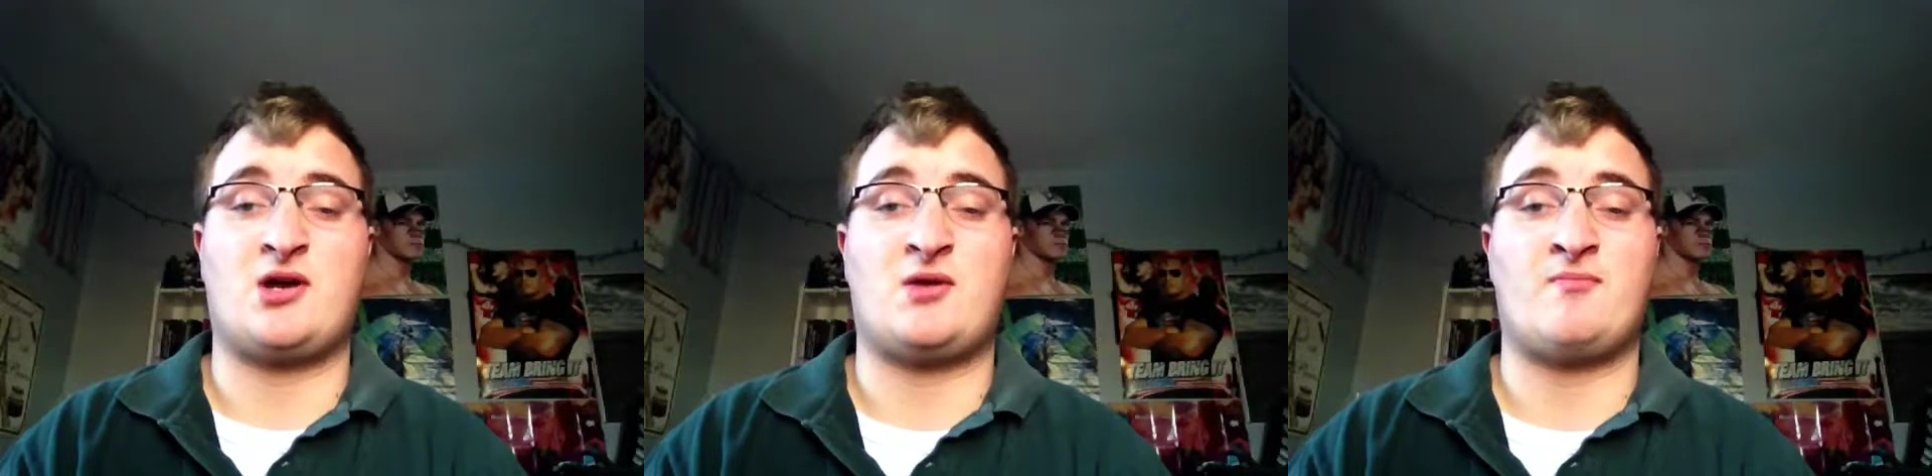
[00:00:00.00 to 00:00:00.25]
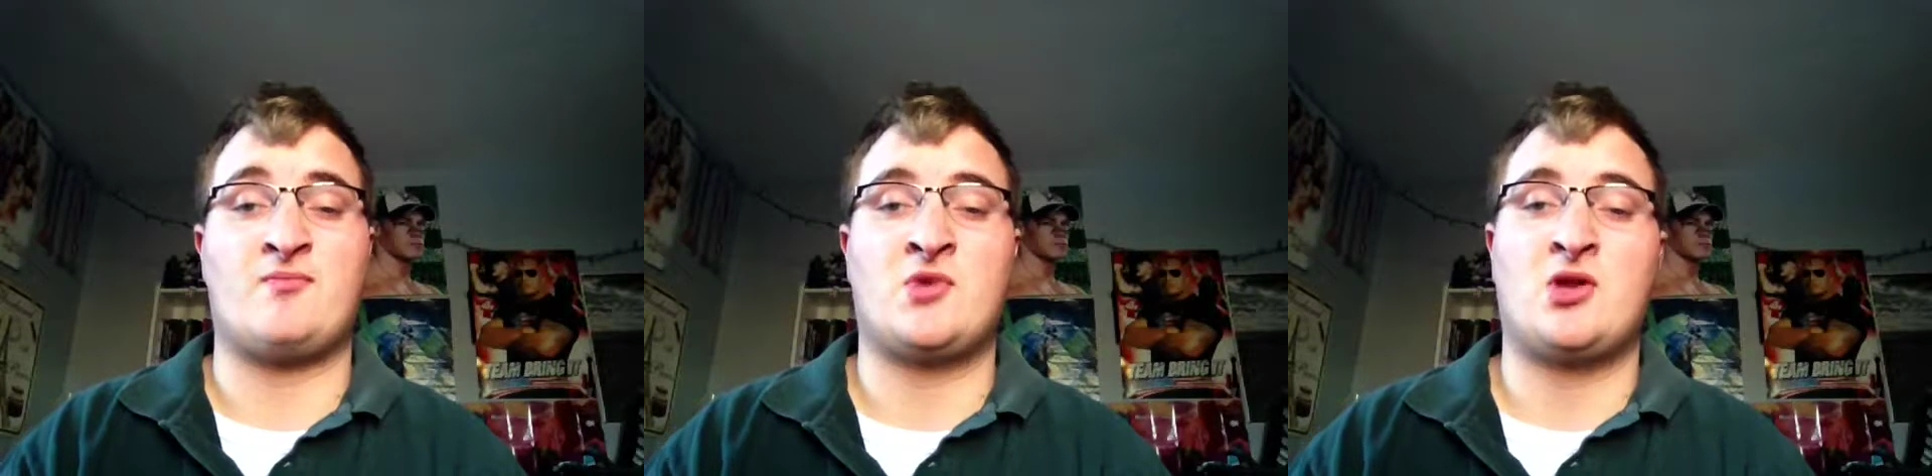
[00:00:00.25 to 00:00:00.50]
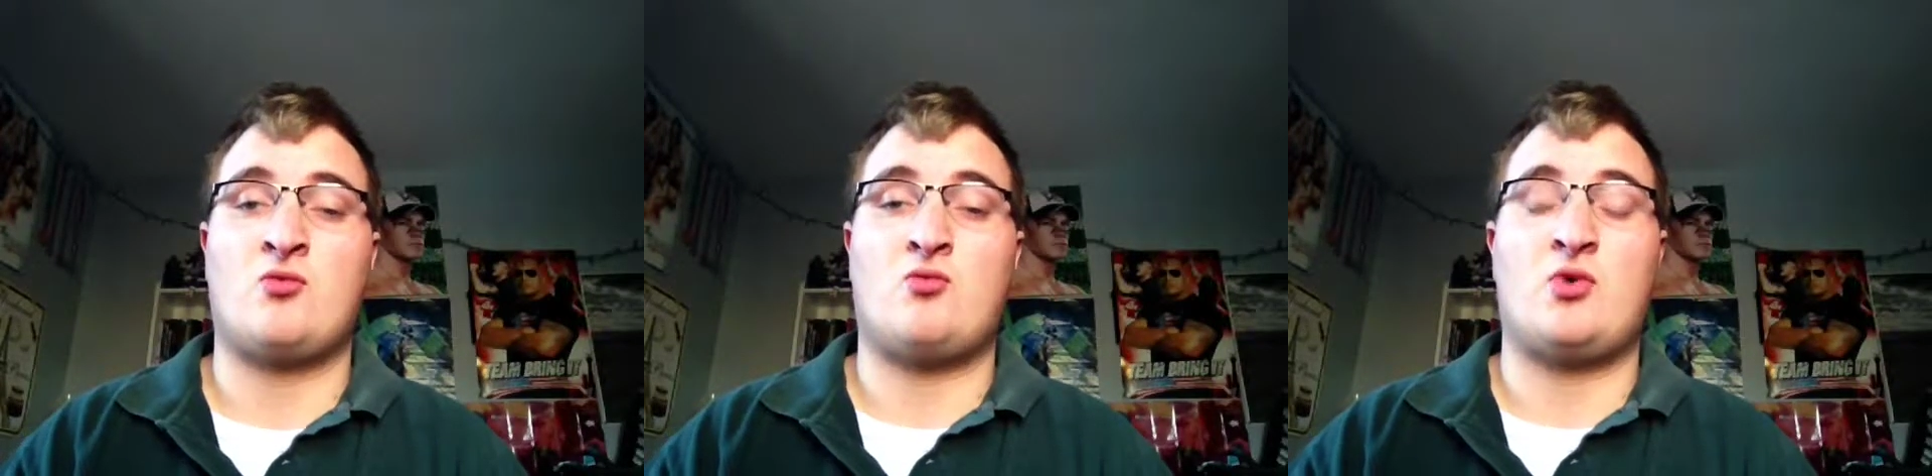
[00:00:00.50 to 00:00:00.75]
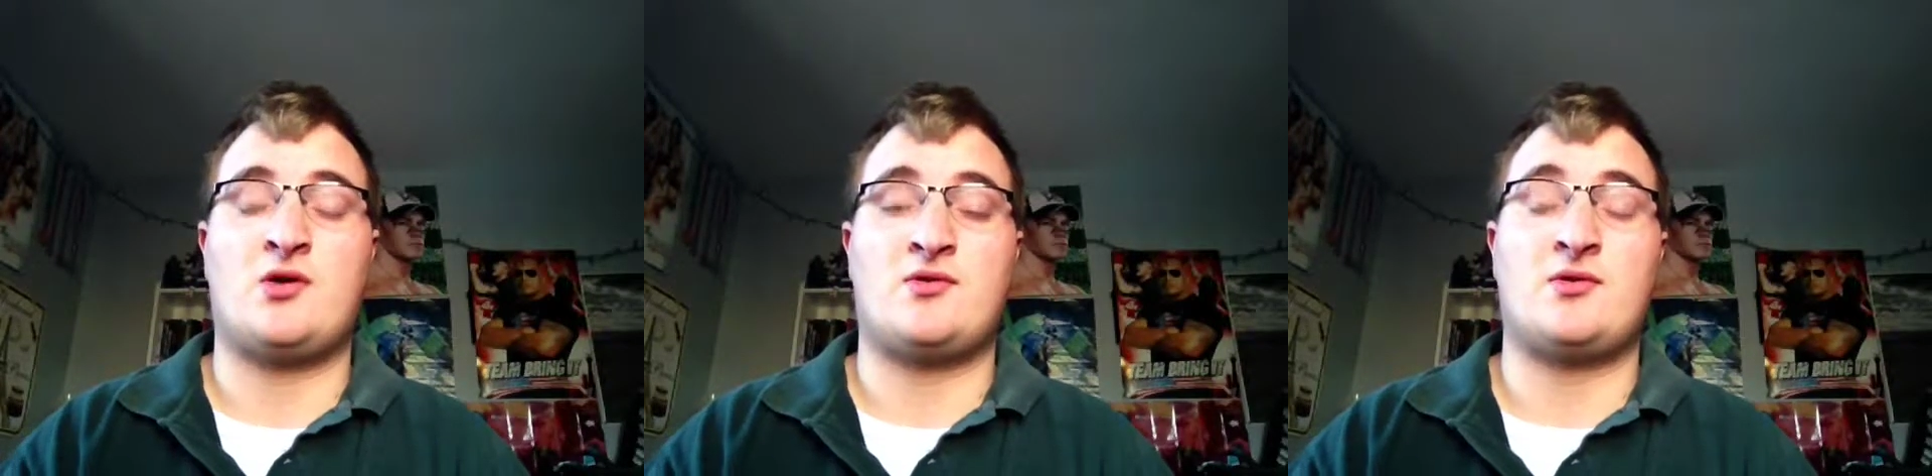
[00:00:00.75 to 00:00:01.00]
Um,
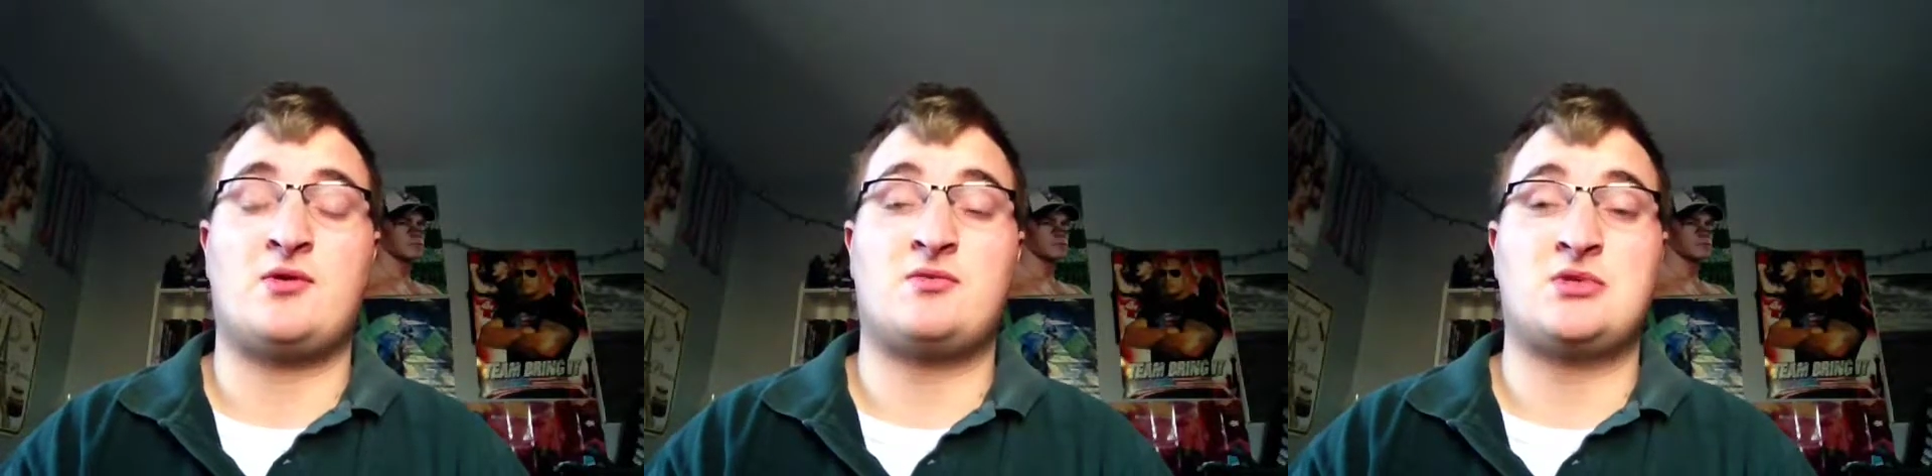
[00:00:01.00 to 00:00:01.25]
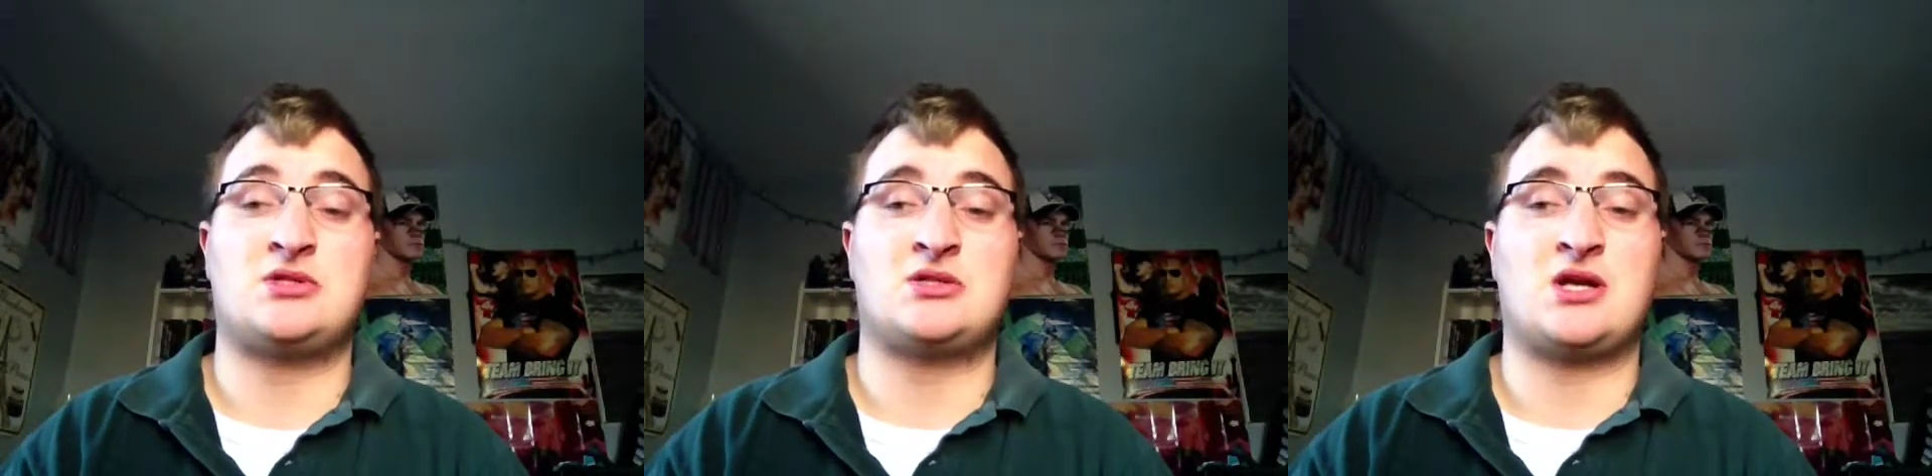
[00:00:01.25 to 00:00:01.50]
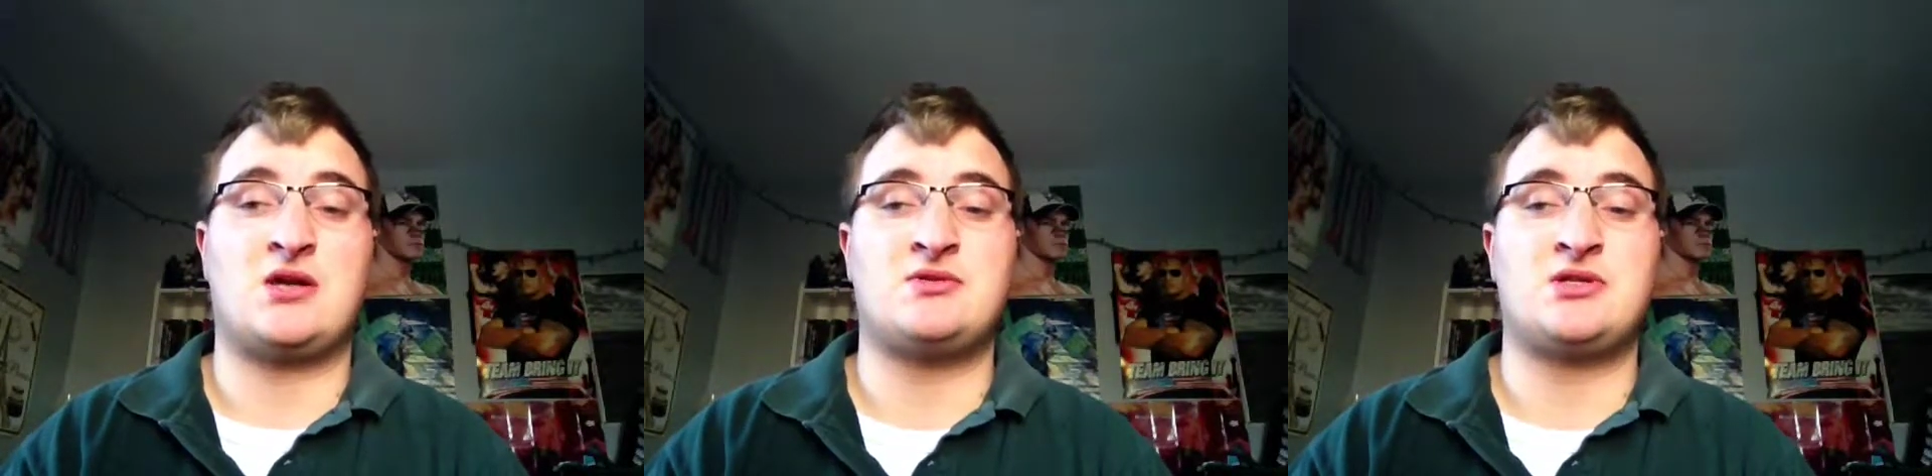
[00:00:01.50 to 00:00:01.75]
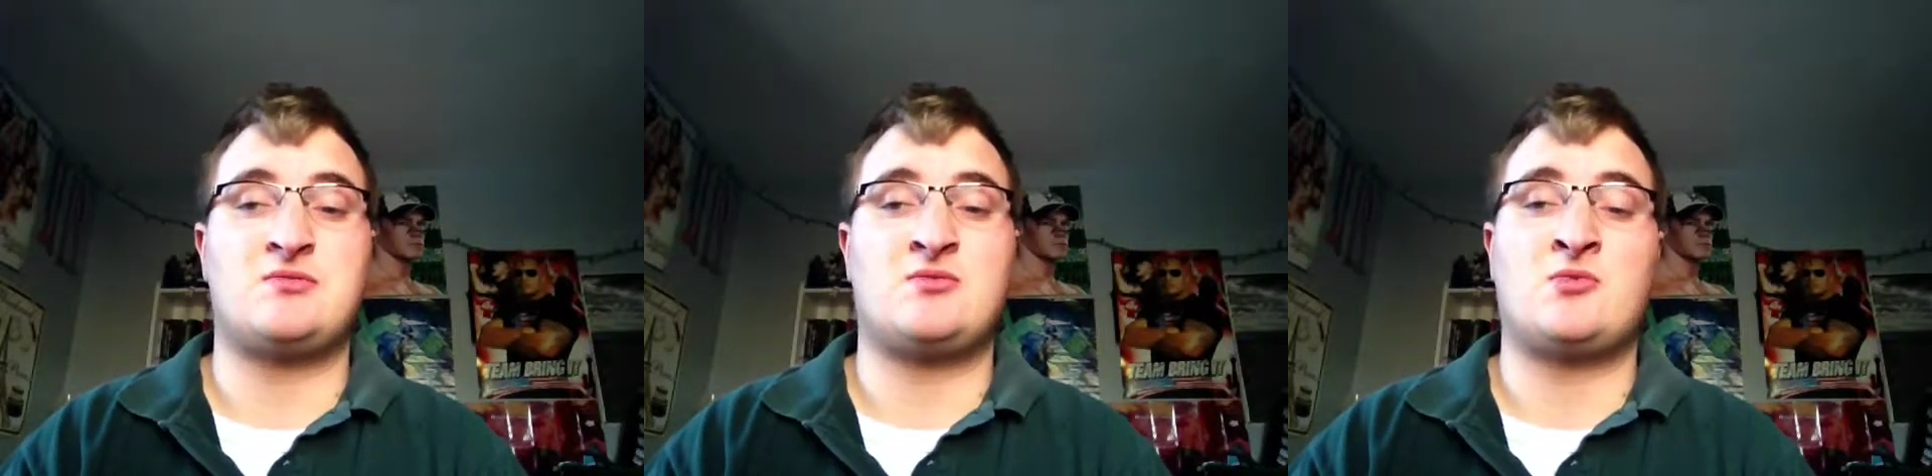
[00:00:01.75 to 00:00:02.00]
one there's a
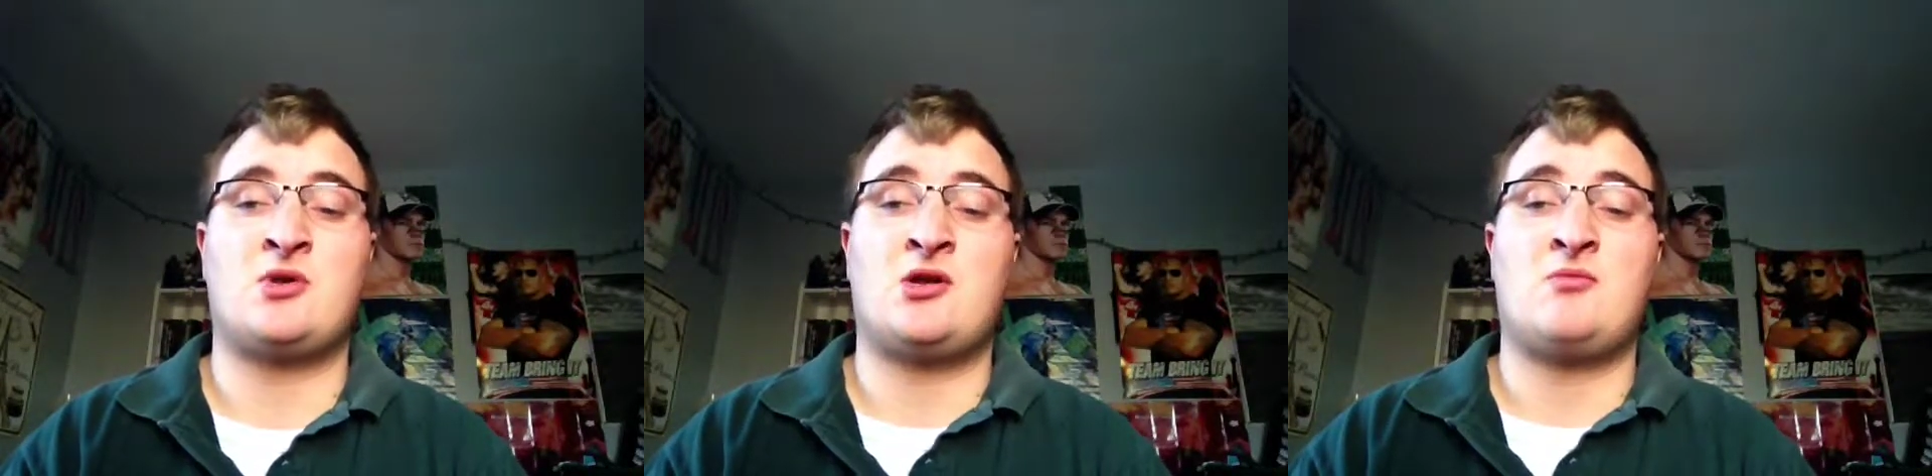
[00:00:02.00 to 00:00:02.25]
Gundam